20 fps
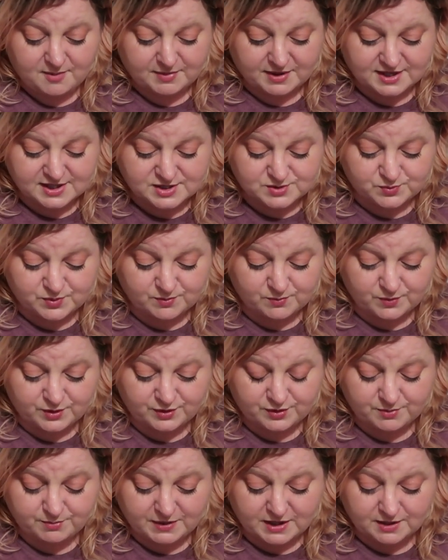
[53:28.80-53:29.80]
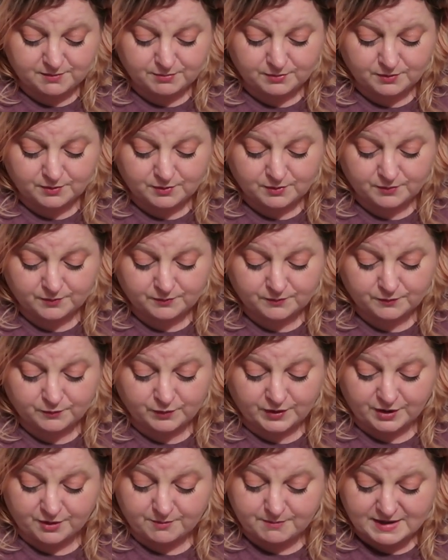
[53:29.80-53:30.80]
Because when we're the people
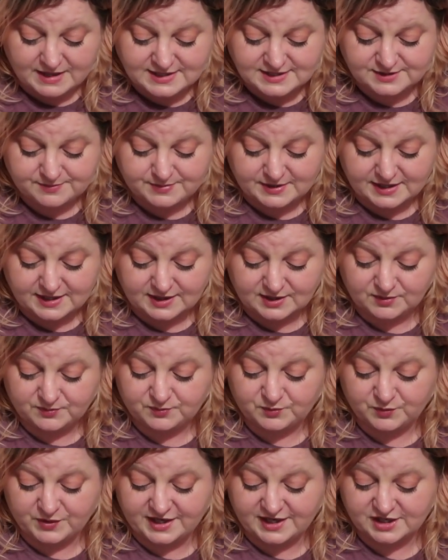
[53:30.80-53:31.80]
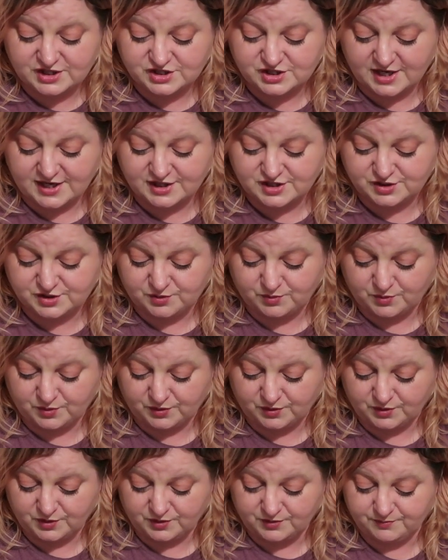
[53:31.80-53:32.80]
we are meant to be, we can change the
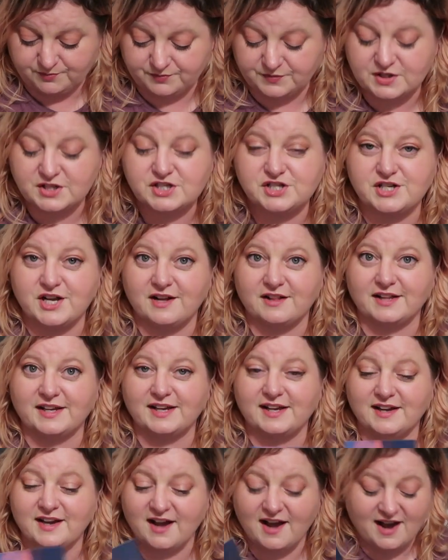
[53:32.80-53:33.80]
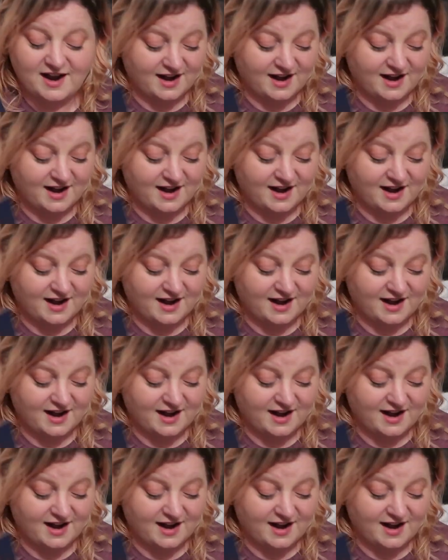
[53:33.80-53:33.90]
world. Shelley.